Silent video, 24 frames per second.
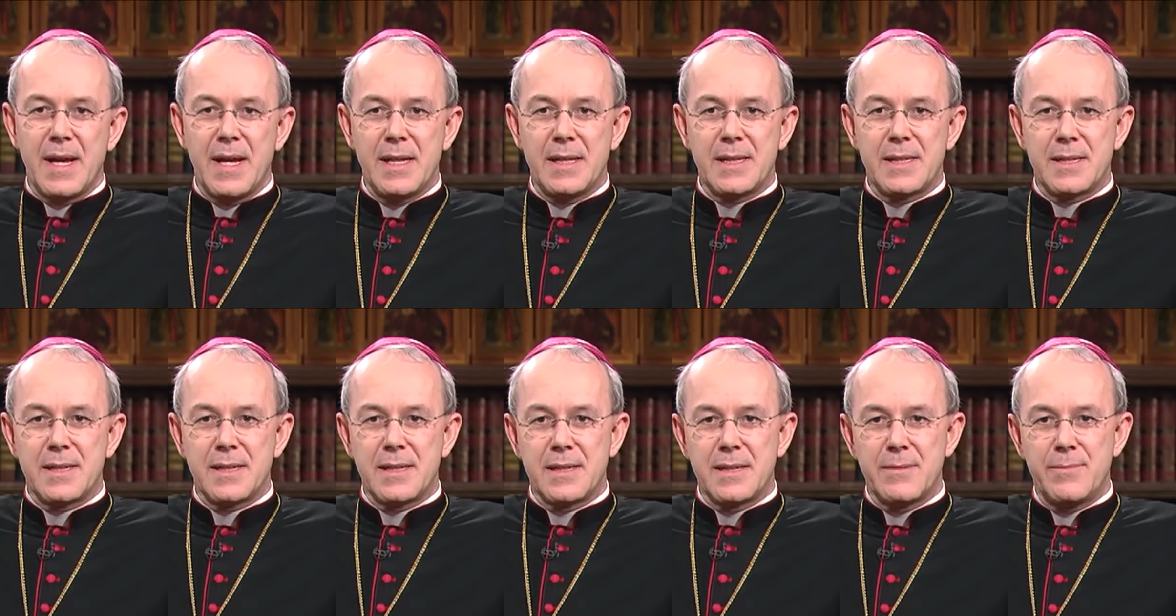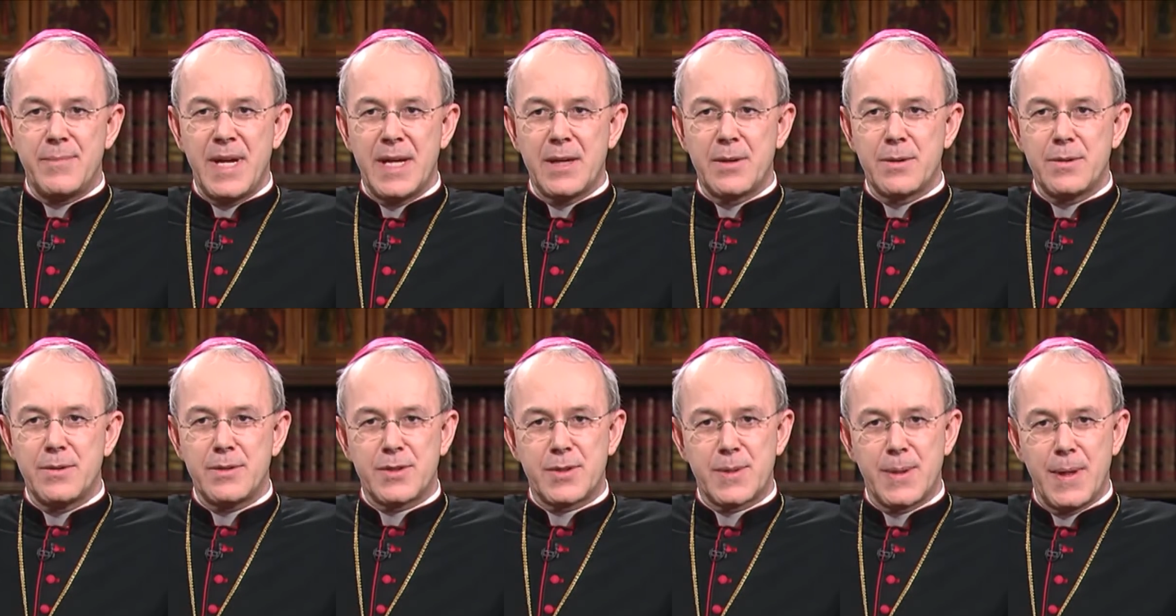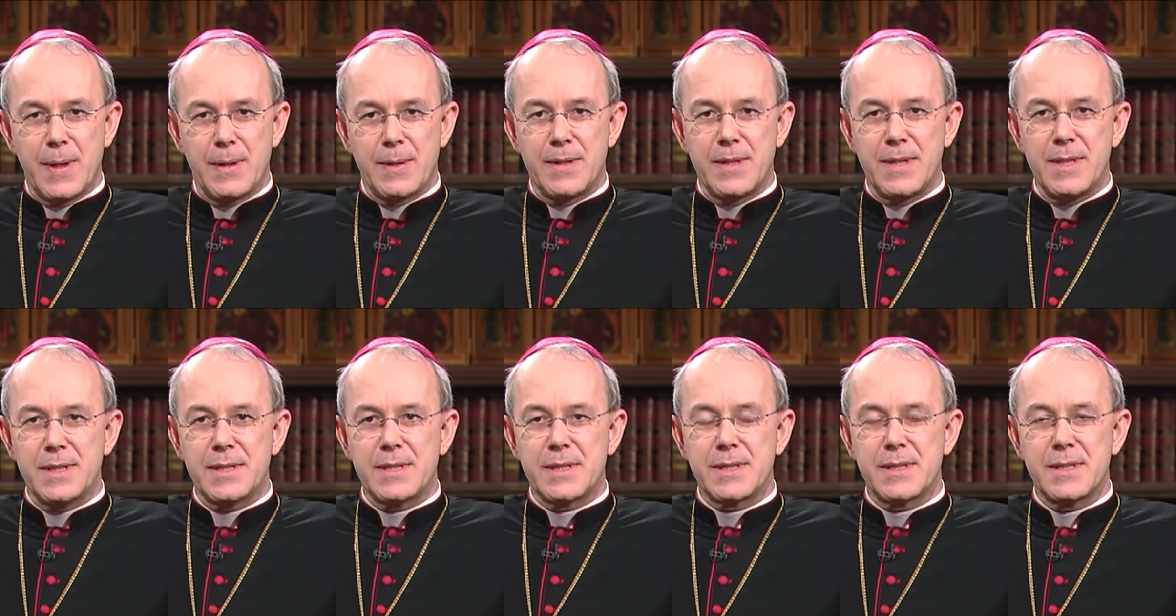And my concern
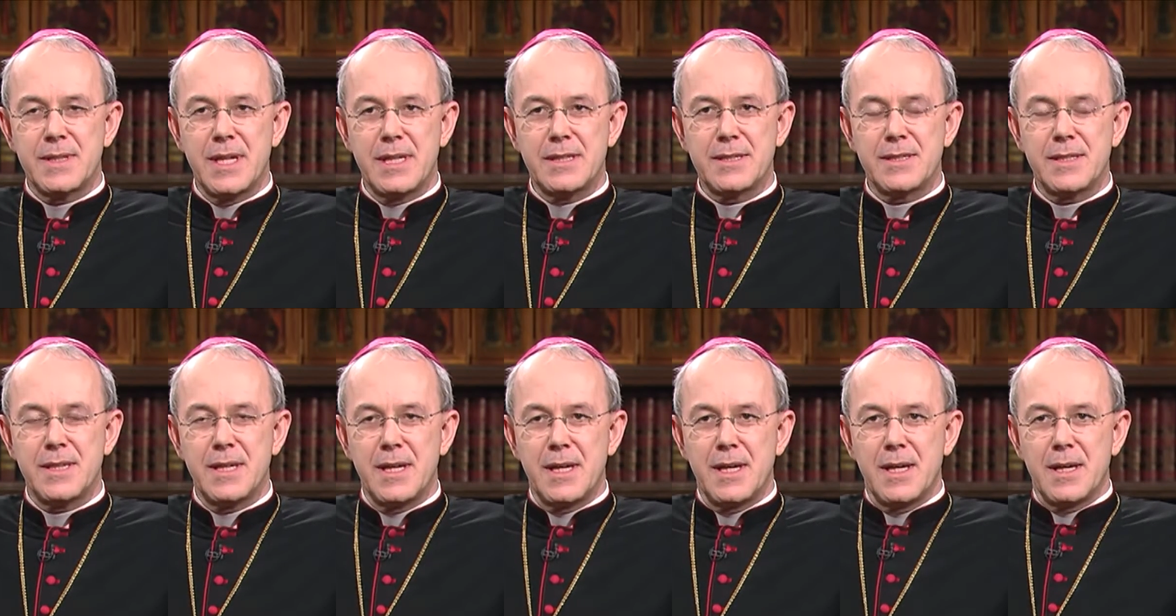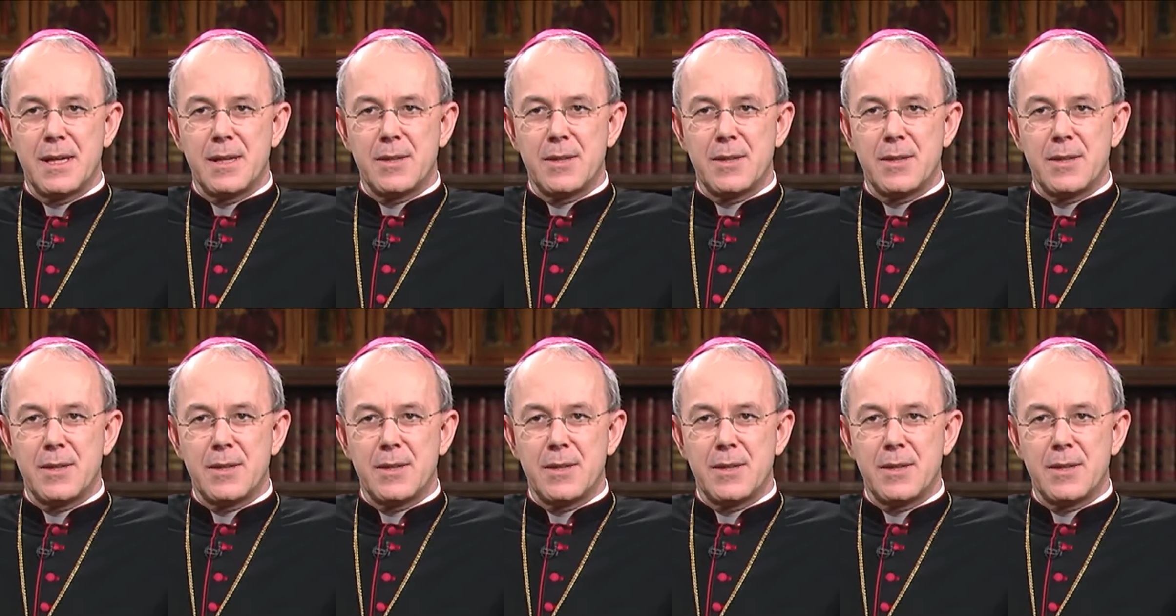is that